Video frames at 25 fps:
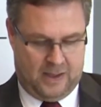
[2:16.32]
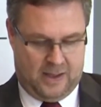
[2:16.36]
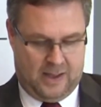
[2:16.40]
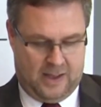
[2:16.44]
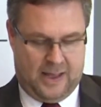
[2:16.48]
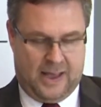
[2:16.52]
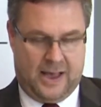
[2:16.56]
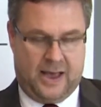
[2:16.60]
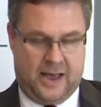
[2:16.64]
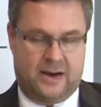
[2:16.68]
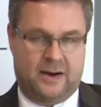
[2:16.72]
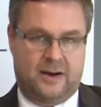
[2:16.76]

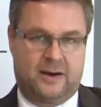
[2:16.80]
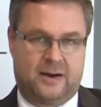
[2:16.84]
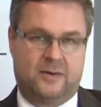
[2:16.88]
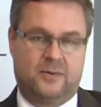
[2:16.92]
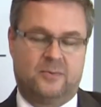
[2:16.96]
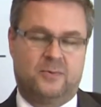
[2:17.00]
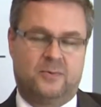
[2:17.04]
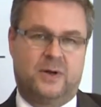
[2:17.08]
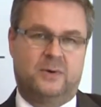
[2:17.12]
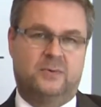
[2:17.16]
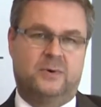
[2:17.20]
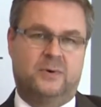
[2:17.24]
And
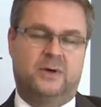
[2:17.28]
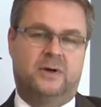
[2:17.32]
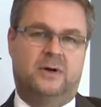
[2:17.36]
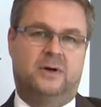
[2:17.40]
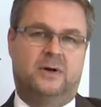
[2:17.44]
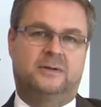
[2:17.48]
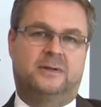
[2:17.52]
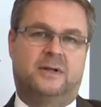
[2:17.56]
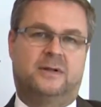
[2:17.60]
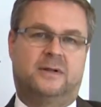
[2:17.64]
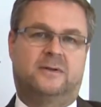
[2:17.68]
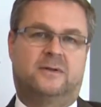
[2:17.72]
when we
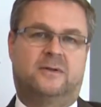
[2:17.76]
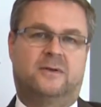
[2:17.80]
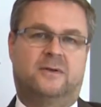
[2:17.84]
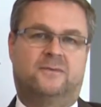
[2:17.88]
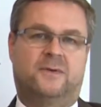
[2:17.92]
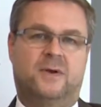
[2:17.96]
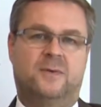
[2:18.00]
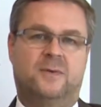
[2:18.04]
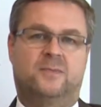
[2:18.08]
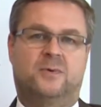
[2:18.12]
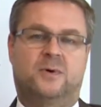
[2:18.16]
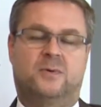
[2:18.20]
heard that the
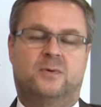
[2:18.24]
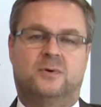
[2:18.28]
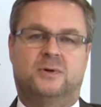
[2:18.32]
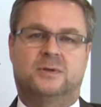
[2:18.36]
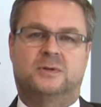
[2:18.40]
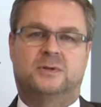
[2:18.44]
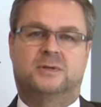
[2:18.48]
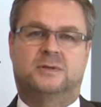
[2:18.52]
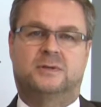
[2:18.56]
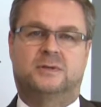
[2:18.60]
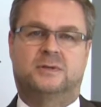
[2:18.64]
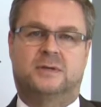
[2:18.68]
Finpro
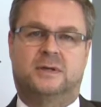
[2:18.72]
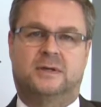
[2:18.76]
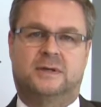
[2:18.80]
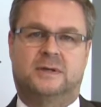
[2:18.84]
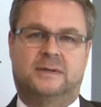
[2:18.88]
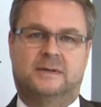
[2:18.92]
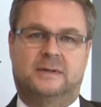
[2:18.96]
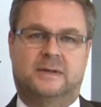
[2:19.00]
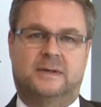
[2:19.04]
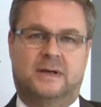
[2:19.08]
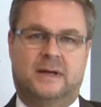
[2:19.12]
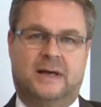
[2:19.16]
was
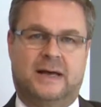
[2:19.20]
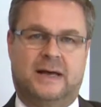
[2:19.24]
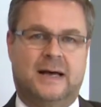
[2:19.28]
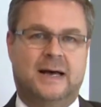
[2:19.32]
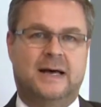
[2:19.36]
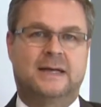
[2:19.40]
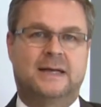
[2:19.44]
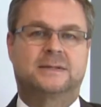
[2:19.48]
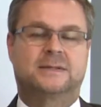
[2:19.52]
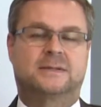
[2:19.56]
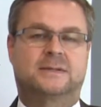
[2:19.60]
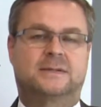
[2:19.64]

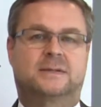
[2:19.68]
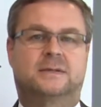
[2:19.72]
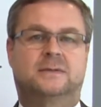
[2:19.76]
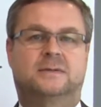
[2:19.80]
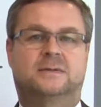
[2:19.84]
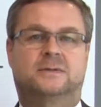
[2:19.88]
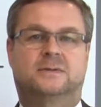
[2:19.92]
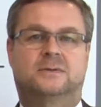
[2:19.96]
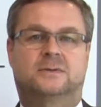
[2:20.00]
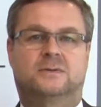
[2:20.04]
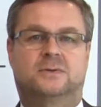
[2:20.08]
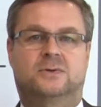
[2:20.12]
asked
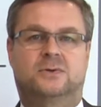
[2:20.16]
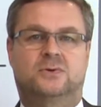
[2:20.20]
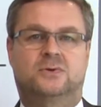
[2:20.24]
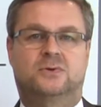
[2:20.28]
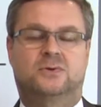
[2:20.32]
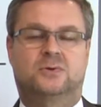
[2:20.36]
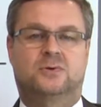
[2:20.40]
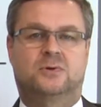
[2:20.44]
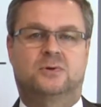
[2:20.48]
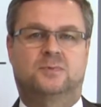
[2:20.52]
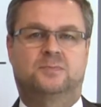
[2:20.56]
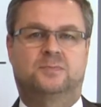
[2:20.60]

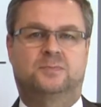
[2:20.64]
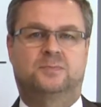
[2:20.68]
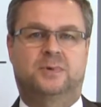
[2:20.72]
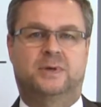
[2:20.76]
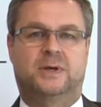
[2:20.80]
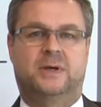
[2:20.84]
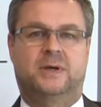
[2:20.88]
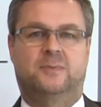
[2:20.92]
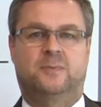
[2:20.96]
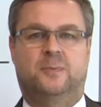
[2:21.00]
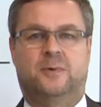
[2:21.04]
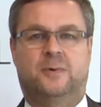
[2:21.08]
to
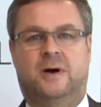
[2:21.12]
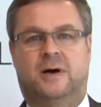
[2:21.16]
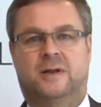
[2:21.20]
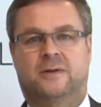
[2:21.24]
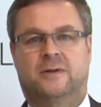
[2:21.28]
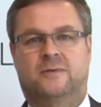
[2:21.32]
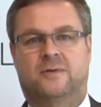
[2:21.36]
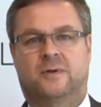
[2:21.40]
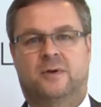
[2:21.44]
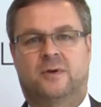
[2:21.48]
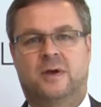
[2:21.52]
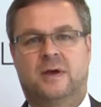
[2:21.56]
be part
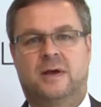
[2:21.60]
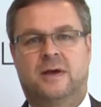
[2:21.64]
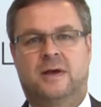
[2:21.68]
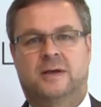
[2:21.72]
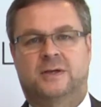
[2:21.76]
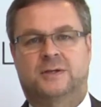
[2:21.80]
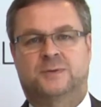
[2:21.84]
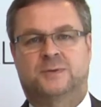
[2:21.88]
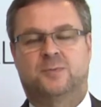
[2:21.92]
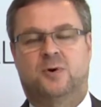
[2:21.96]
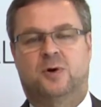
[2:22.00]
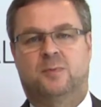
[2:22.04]
of the
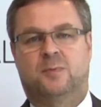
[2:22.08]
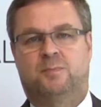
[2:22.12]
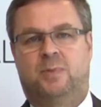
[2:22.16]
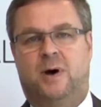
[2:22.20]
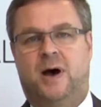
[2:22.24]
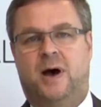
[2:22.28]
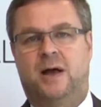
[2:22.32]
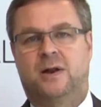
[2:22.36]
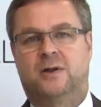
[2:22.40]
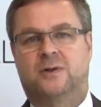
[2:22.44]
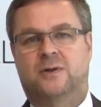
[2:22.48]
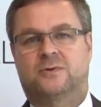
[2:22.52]
small
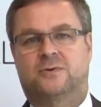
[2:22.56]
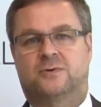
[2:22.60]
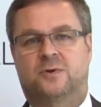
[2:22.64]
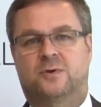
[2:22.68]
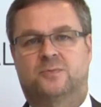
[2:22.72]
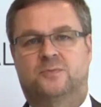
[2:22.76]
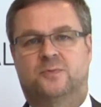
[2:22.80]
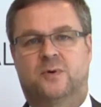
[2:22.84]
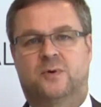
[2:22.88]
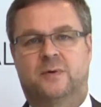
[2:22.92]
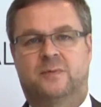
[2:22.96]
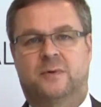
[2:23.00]
pilot
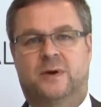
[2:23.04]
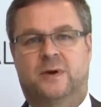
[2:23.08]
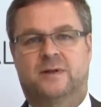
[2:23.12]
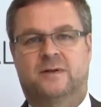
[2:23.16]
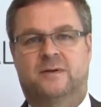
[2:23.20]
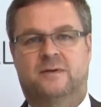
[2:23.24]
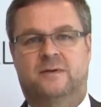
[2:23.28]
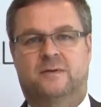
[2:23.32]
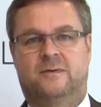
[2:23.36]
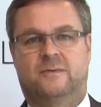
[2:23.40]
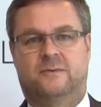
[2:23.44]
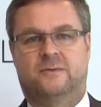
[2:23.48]
group, we
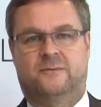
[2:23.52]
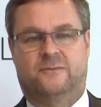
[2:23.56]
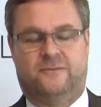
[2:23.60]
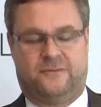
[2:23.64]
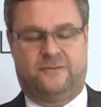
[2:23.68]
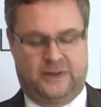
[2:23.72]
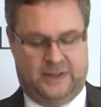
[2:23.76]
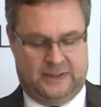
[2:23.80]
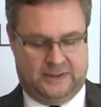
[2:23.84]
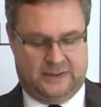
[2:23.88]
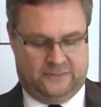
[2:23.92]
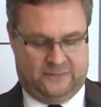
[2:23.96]

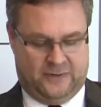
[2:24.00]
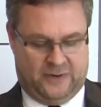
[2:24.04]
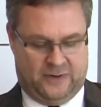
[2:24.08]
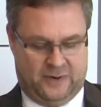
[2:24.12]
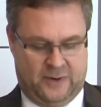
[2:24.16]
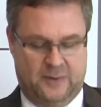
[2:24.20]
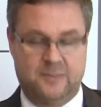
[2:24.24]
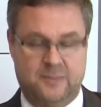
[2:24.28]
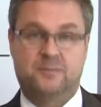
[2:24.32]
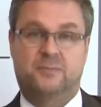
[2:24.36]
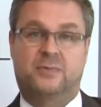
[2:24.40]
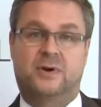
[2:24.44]
felt very
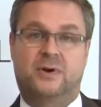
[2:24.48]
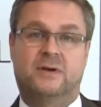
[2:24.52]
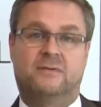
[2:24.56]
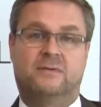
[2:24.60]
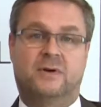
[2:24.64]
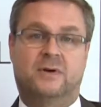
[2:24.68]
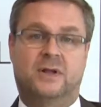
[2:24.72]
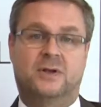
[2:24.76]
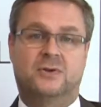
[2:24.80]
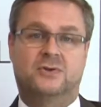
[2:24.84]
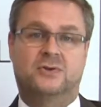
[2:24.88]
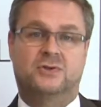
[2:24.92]

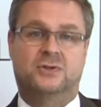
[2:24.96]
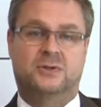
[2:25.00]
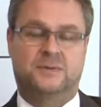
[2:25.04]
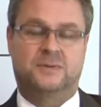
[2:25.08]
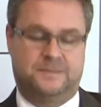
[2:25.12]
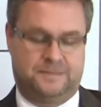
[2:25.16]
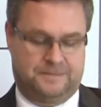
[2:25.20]
privileged.